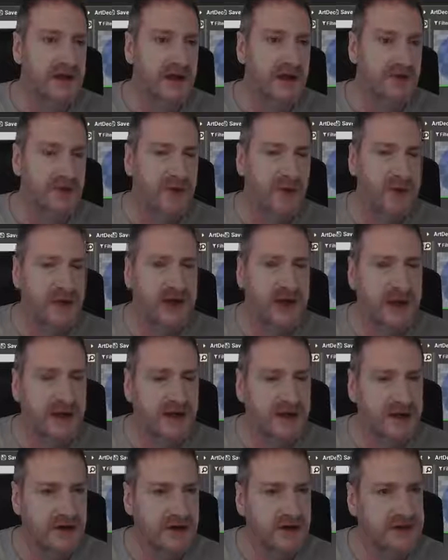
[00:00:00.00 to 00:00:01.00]
you have proper
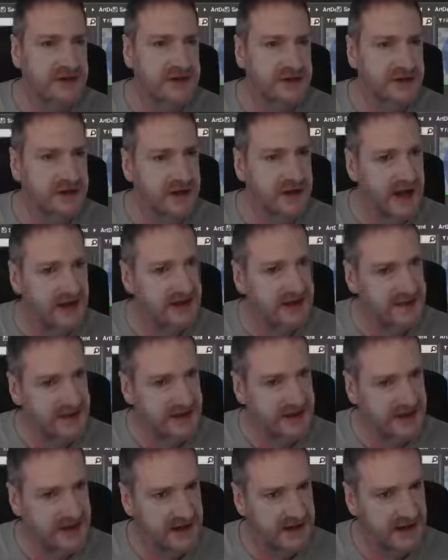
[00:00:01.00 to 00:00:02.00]
color correction and
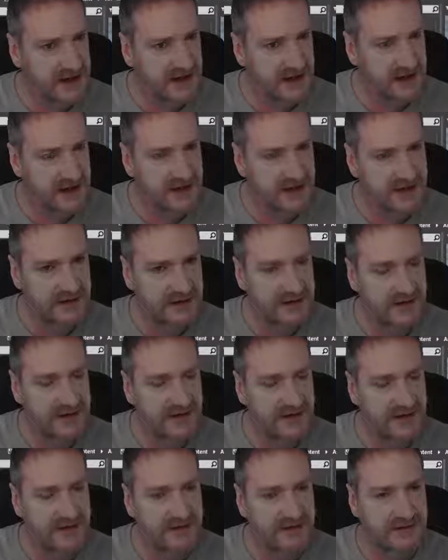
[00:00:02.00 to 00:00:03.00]
everything
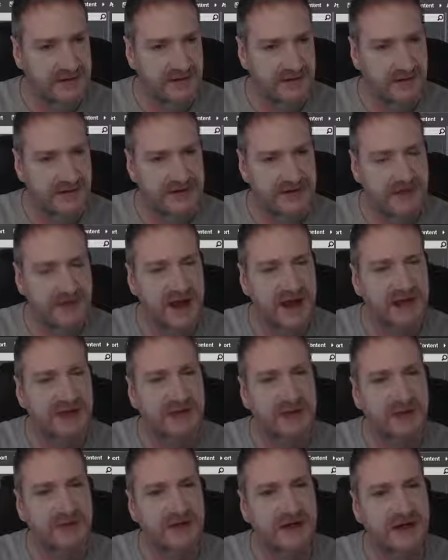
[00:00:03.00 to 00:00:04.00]
to make
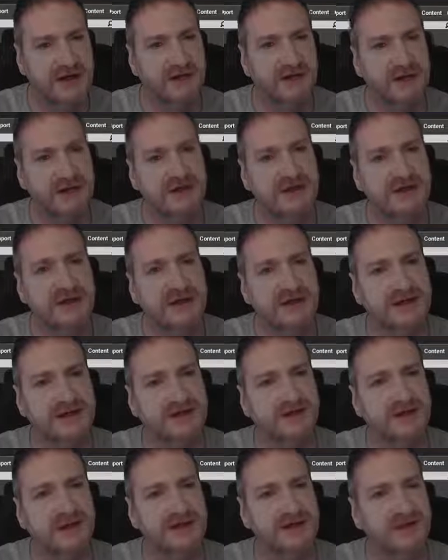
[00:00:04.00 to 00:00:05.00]
the object look as nice
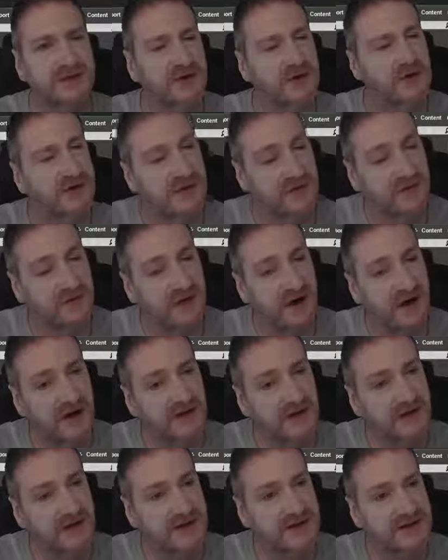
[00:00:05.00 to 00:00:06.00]
as possible, or the
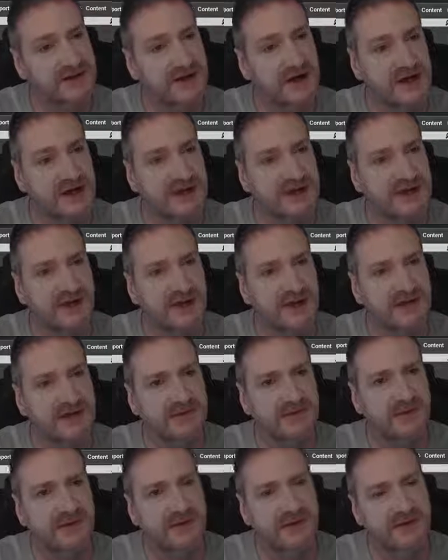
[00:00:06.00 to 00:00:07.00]
environment look as nice as
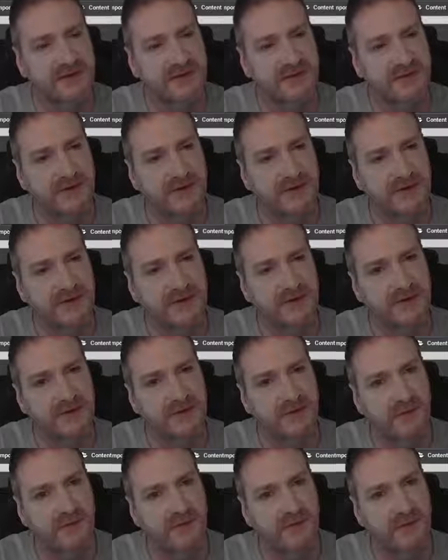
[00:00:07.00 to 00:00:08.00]
possible. And if you
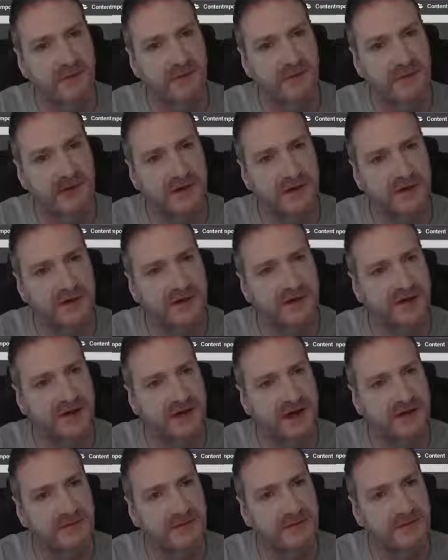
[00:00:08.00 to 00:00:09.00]
do
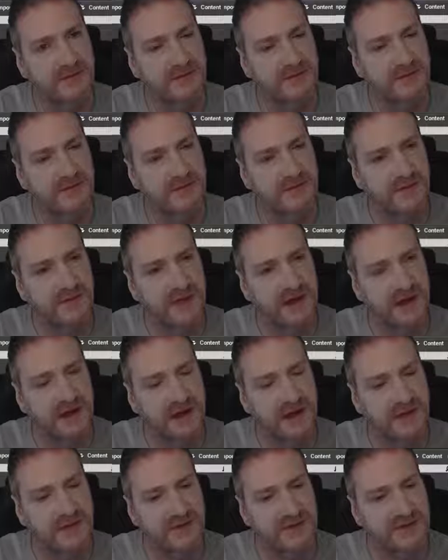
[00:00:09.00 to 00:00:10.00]
that,
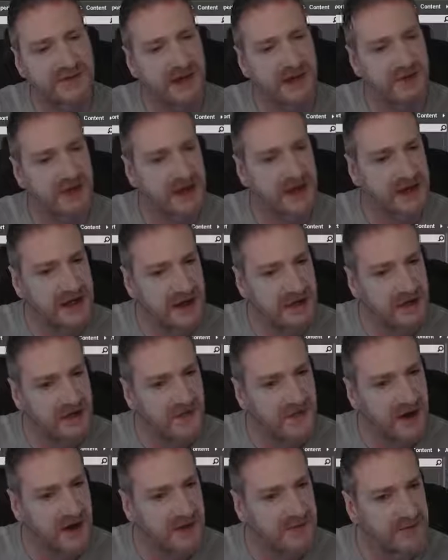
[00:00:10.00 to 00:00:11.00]
if you start making your
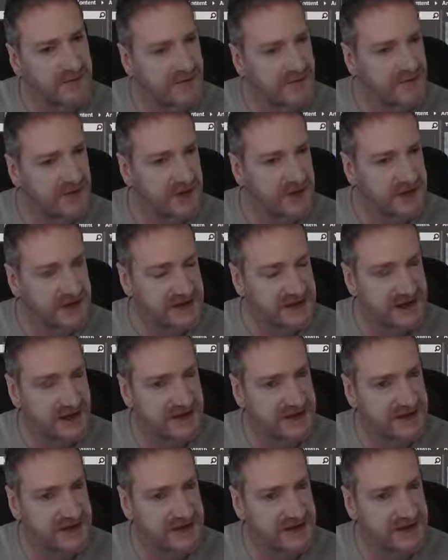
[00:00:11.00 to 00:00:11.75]
environment before you